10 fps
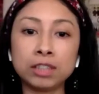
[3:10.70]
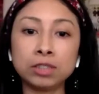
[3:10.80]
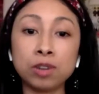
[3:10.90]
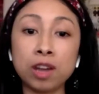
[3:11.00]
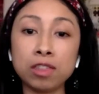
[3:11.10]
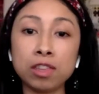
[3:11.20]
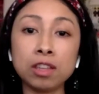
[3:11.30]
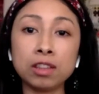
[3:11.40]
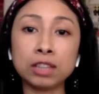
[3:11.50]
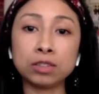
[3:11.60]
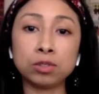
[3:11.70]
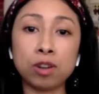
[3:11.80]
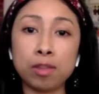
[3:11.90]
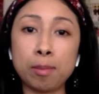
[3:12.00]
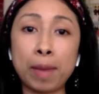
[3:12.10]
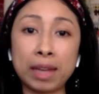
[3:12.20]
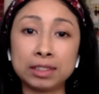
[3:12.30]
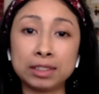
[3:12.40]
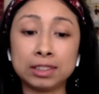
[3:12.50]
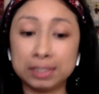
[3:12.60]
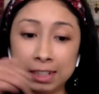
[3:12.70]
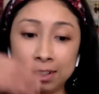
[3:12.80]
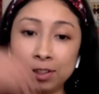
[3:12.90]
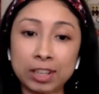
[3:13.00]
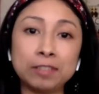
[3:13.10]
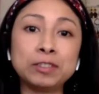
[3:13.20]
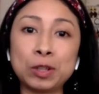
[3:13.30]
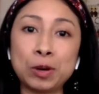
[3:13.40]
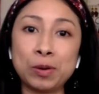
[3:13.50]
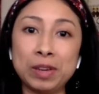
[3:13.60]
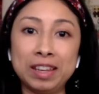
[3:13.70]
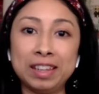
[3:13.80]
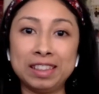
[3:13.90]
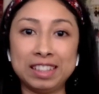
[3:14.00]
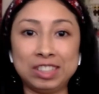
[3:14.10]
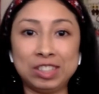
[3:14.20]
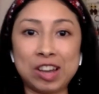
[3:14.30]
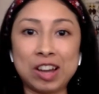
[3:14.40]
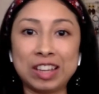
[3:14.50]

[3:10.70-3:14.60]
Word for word: That's where I think that's where all the best little gifts go in in the stocking.